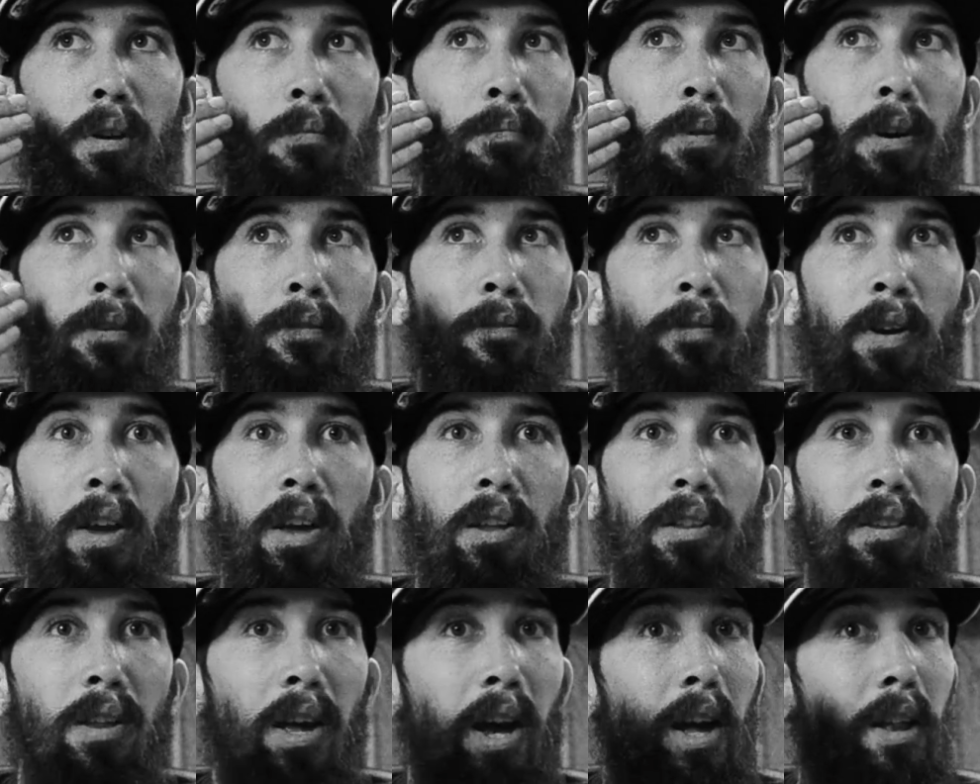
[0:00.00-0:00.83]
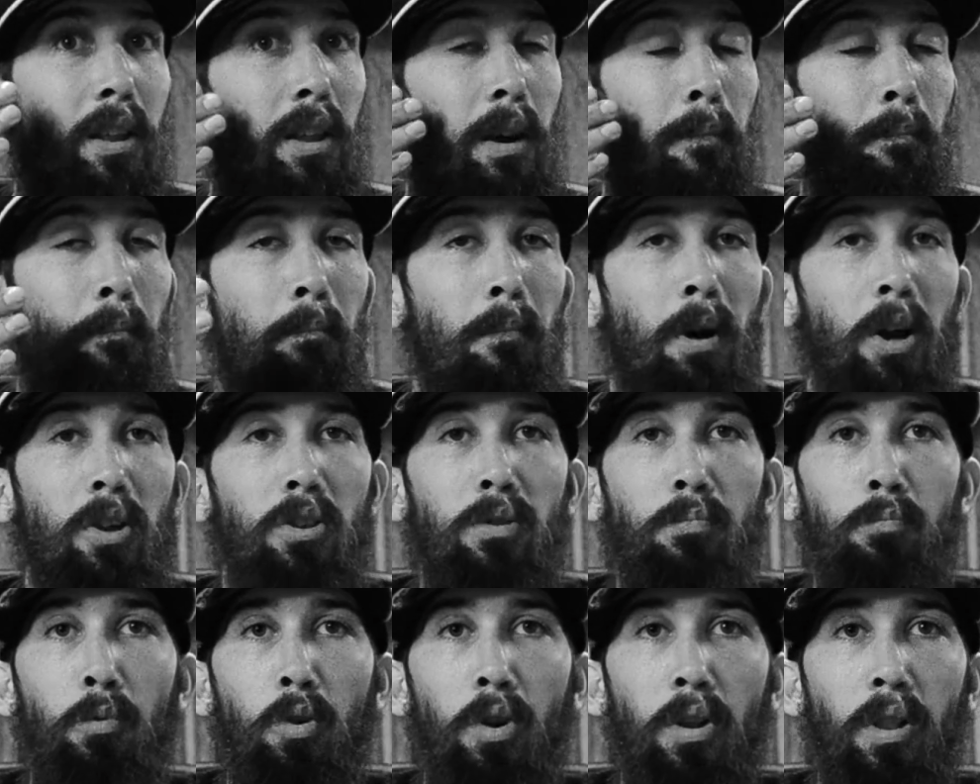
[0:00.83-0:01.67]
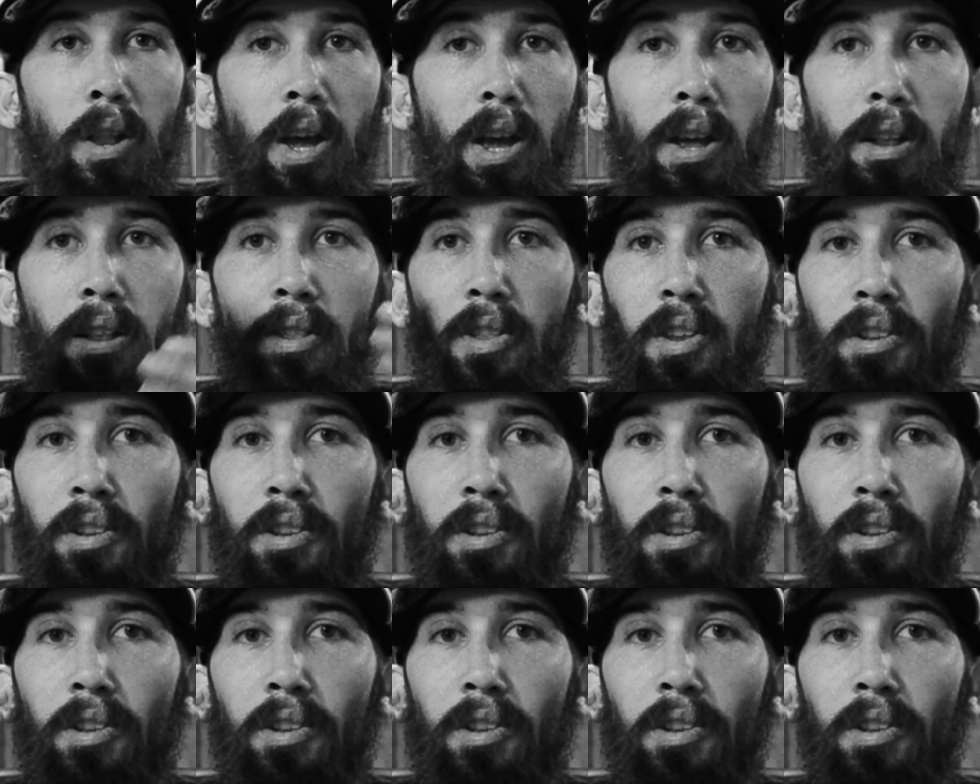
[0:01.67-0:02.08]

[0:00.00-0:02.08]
My face has a much more light.